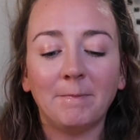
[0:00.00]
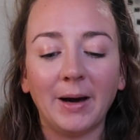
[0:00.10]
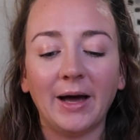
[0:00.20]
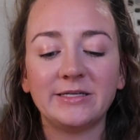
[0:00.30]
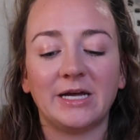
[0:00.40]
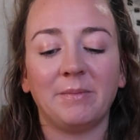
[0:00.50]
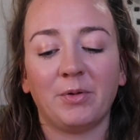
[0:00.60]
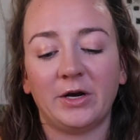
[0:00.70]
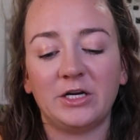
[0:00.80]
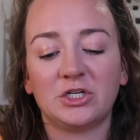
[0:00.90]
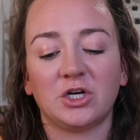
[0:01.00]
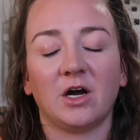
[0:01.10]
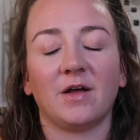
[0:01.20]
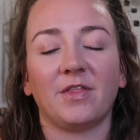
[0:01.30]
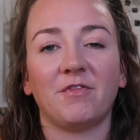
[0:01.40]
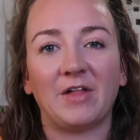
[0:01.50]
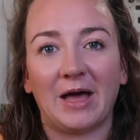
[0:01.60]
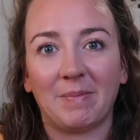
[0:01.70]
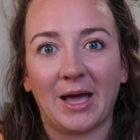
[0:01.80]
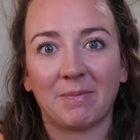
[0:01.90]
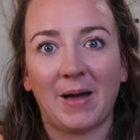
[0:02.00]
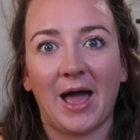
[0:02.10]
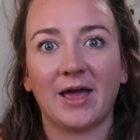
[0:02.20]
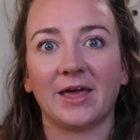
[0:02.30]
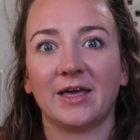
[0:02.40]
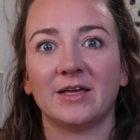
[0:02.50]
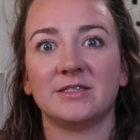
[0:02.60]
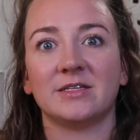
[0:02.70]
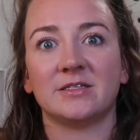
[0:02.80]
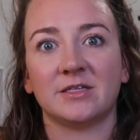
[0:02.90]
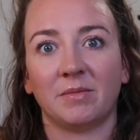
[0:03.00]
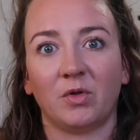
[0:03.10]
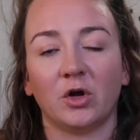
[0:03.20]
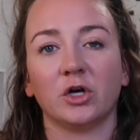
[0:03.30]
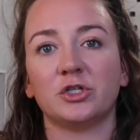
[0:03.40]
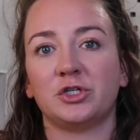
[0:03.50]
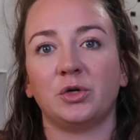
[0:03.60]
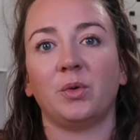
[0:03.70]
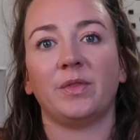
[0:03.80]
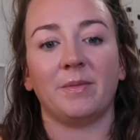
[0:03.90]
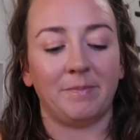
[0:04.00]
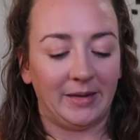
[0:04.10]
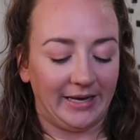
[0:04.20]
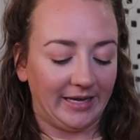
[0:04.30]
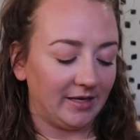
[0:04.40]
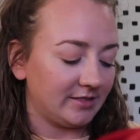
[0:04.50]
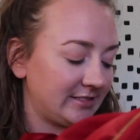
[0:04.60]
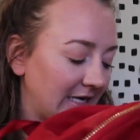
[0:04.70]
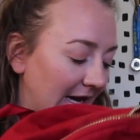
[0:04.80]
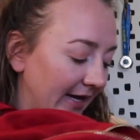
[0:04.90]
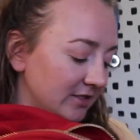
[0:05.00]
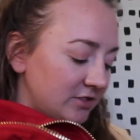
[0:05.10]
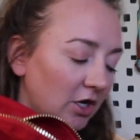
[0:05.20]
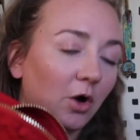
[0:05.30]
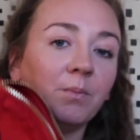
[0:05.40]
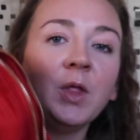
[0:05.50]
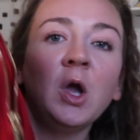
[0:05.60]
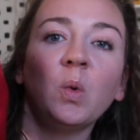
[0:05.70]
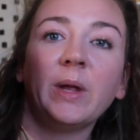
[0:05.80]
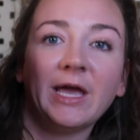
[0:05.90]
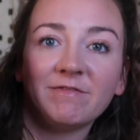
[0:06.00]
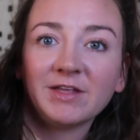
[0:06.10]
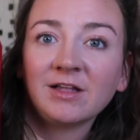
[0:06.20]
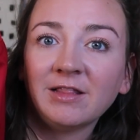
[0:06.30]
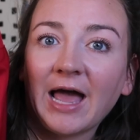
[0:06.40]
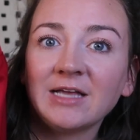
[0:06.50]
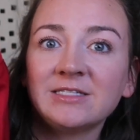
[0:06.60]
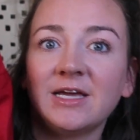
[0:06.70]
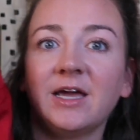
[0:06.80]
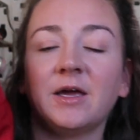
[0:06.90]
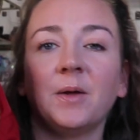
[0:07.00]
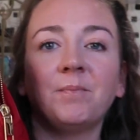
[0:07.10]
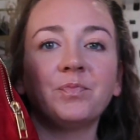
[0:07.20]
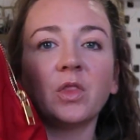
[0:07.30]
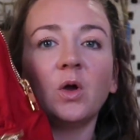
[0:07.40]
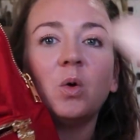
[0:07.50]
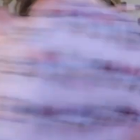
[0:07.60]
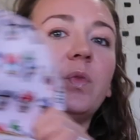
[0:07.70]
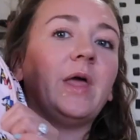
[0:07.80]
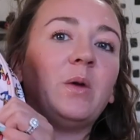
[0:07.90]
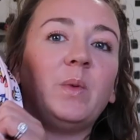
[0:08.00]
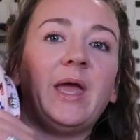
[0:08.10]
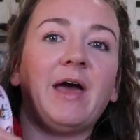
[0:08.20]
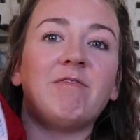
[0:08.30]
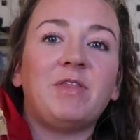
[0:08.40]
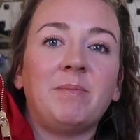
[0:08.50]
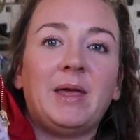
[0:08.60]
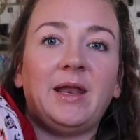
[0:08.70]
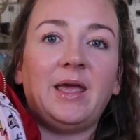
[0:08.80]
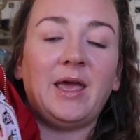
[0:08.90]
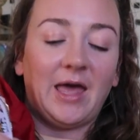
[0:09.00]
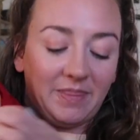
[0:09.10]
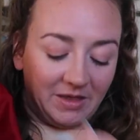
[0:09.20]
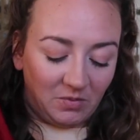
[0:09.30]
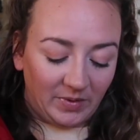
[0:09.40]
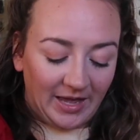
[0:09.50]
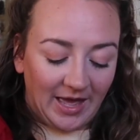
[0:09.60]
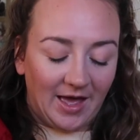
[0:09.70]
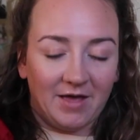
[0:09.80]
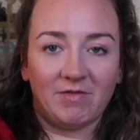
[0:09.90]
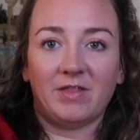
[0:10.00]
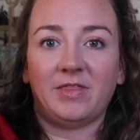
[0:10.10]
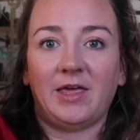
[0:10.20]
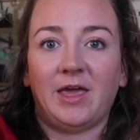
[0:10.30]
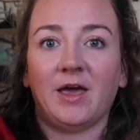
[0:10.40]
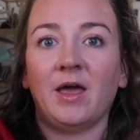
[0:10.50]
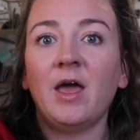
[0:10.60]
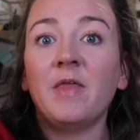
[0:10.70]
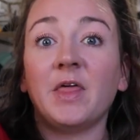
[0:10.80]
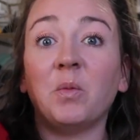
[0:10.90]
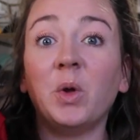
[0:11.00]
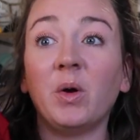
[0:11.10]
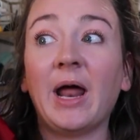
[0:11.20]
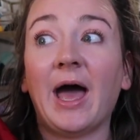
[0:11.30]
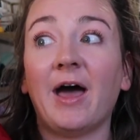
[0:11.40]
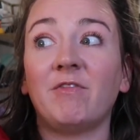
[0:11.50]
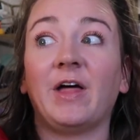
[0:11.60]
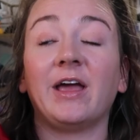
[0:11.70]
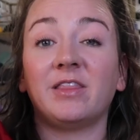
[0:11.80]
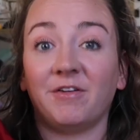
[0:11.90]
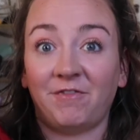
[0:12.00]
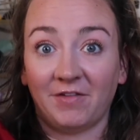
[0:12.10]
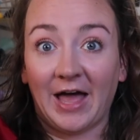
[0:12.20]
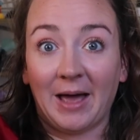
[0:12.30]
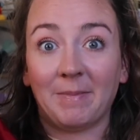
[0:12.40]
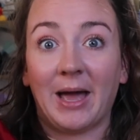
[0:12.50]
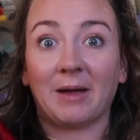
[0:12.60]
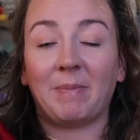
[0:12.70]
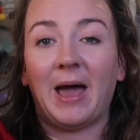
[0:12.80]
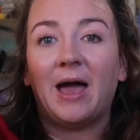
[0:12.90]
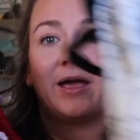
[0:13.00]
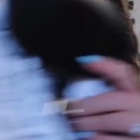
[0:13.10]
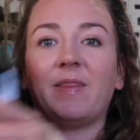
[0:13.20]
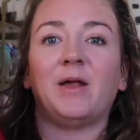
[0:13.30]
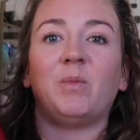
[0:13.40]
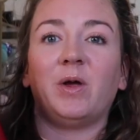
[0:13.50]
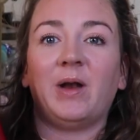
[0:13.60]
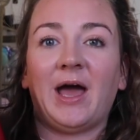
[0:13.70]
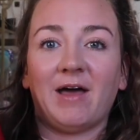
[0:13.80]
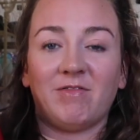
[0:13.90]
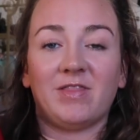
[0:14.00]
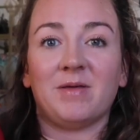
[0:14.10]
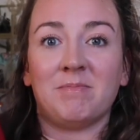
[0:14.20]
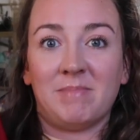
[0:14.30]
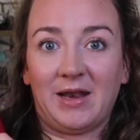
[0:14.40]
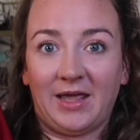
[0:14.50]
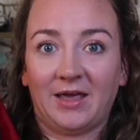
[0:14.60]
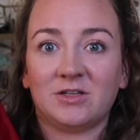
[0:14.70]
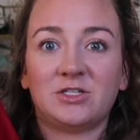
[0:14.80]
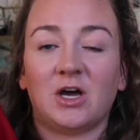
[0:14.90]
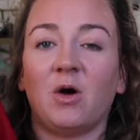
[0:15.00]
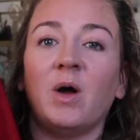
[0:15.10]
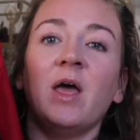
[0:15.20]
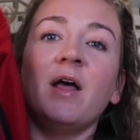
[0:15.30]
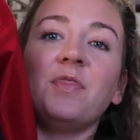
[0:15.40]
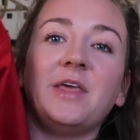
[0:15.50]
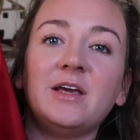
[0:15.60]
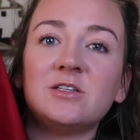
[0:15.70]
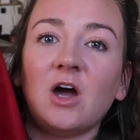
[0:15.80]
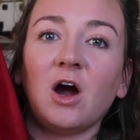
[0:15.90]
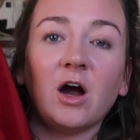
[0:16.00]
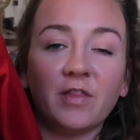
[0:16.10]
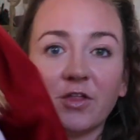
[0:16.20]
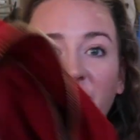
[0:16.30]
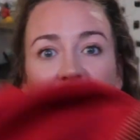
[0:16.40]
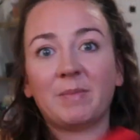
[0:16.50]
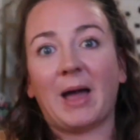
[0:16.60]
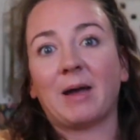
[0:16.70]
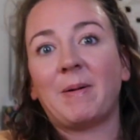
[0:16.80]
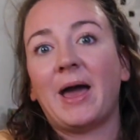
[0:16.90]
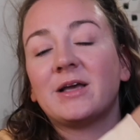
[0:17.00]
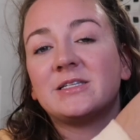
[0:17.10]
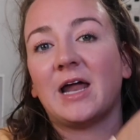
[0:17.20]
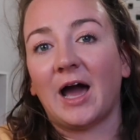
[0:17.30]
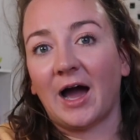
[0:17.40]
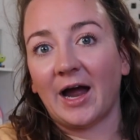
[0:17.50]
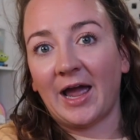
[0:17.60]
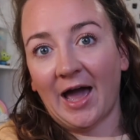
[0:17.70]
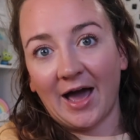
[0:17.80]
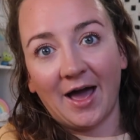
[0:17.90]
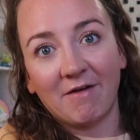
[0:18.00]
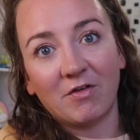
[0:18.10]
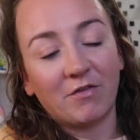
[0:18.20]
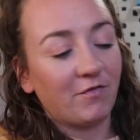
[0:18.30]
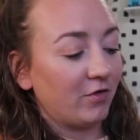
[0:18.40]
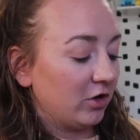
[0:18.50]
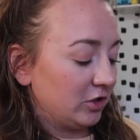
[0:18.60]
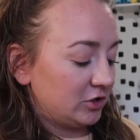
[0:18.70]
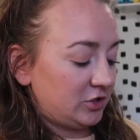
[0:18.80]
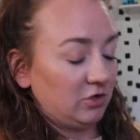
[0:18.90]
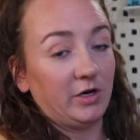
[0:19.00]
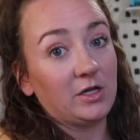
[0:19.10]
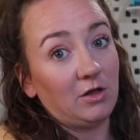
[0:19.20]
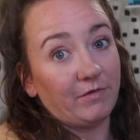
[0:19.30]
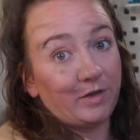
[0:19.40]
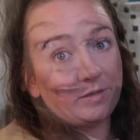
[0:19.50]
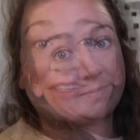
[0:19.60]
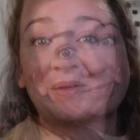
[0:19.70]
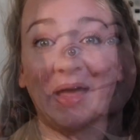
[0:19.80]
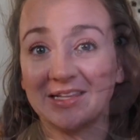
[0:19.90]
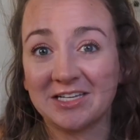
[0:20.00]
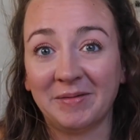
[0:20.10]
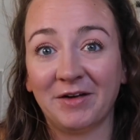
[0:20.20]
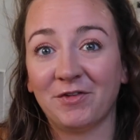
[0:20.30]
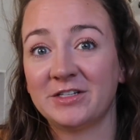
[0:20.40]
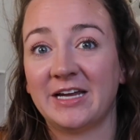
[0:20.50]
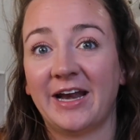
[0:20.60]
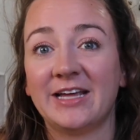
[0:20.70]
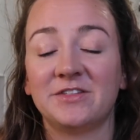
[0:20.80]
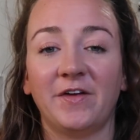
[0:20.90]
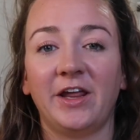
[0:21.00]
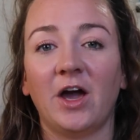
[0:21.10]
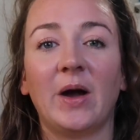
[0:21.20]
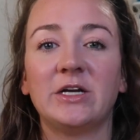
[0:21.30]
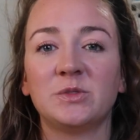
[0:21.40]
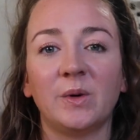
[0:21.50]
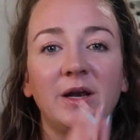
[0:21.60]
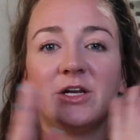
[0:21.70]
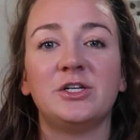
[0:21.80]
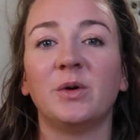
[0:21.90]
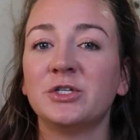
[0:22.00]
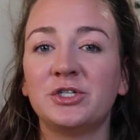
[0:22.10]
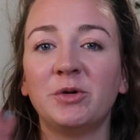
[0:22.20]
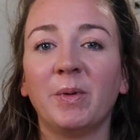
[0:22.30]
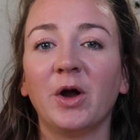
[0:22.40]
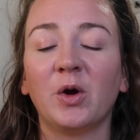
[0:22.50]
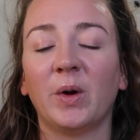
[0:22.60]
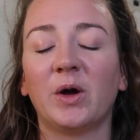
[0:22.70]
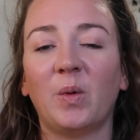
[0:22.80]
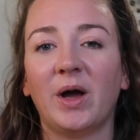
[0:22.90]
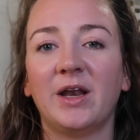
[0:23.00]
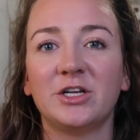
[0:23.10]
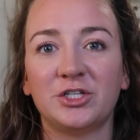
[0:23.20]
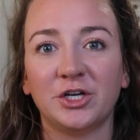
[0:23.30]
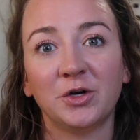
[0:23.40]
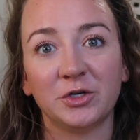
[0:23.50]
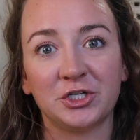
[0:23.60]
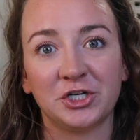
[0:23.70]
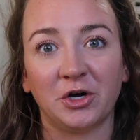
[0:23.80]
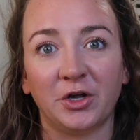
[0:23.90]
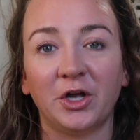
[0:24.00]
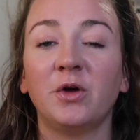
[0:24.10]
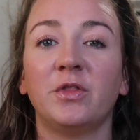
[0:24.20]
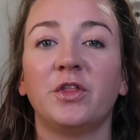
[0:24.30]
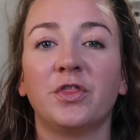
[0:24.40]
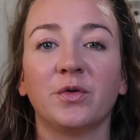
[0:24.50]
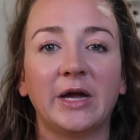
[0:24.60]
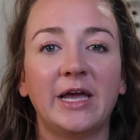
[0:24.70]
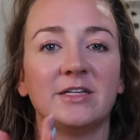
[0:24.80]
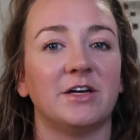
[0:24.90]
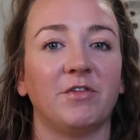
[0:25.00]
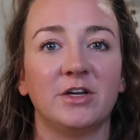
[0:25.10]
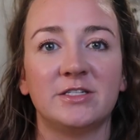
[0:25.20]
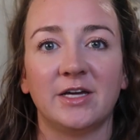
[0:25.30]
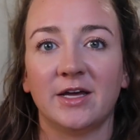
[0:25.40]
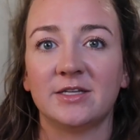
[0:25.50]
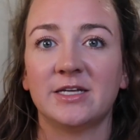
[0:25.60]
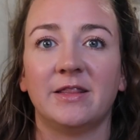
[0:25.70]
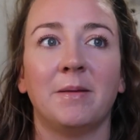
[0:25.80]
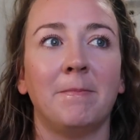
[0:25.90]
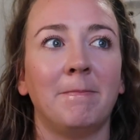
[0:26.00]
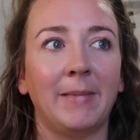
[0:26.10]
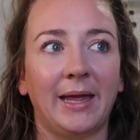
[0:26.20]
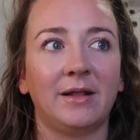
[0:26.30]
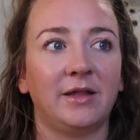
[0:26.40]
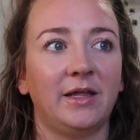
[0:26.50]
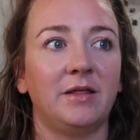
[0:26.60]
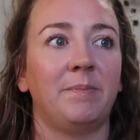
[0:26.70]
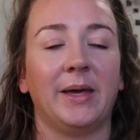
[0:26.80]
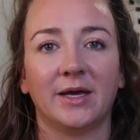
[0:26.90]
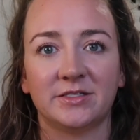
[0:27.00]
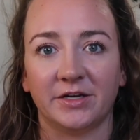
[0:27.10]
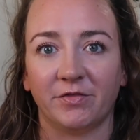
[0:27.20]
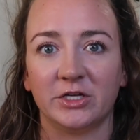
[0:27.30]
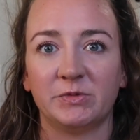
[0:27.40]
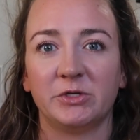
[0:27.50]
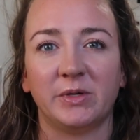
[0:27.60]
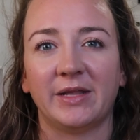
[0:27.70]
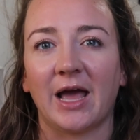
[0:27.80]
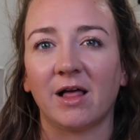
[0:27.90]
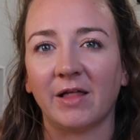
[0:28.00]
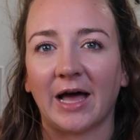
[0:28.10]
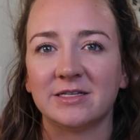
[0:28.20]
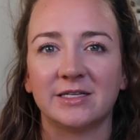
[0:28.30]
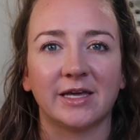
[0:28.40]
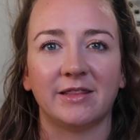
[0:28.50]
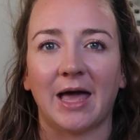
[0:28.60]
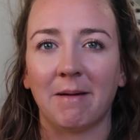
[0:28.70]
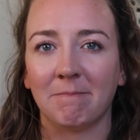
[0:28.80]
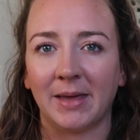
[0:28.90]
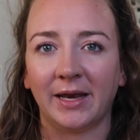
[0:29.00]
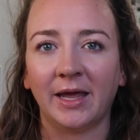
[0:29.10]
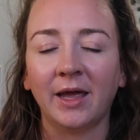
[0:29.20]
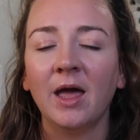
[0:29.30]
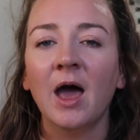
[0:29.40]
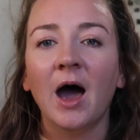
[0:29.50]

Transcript: But I'm pretty sure the flat backpack is similar to the mini size. So we have the classic, then we have the mini, and then we have the, then we would have like the flat backpack, and then we would have the mini. So these are the 3 backpacks that I have for Stoney Clover. Alright guys, so that's gonna be it for today's video. I just wanted to do a super quick one to show you the 3 differences and mainly the biggest difference between that classic and that mini.